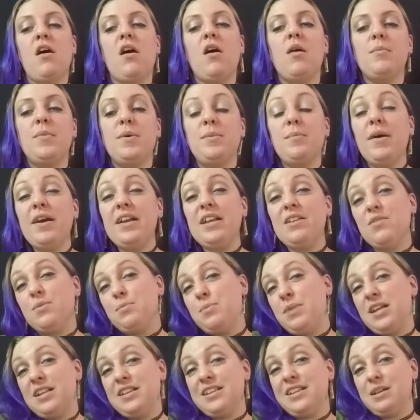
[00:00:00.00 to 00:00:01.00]
Um, it might
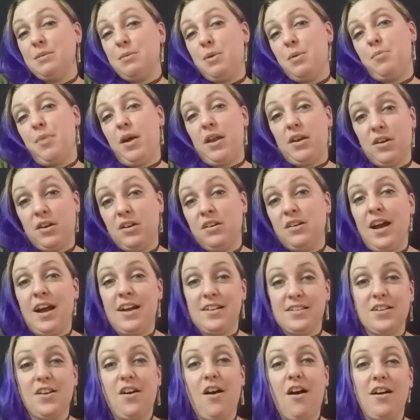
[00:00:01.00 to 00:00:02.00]
even be a little bit better
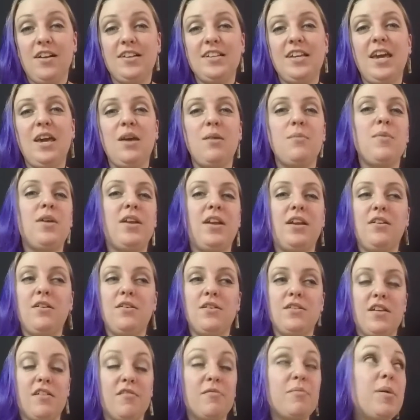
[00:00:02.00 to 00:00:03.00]
as a con game, and I
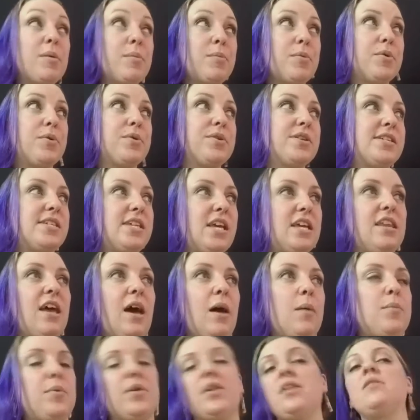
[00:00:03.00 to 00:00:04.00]
know a lot of people will say
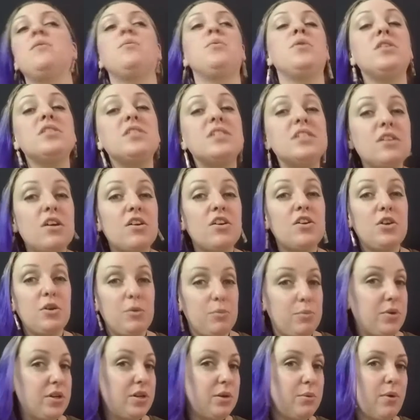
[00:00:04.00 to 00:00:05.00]
that, but it worked in our
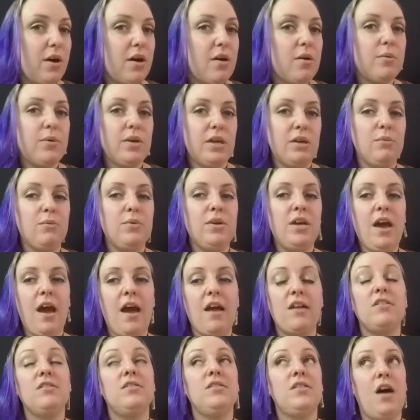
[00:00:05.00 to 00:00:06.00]
group pretty well. We we
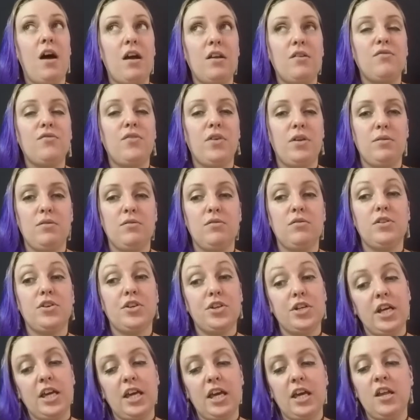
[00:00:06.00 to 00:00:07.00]
had a lot of fun
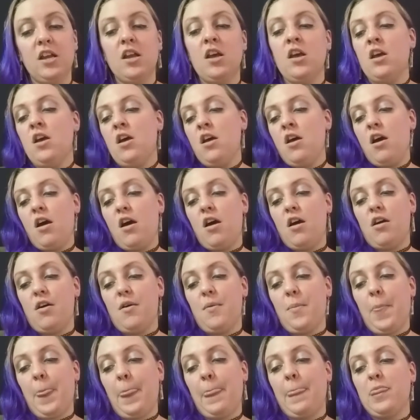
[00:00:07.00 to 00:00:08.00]
learning it.
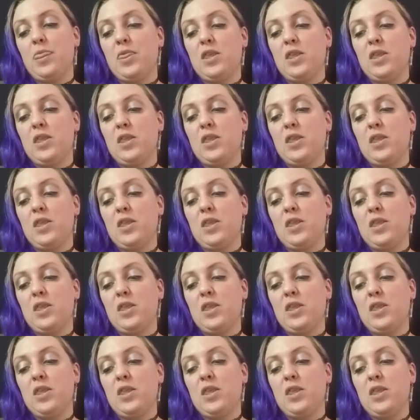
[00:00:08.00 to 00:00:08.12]
Um,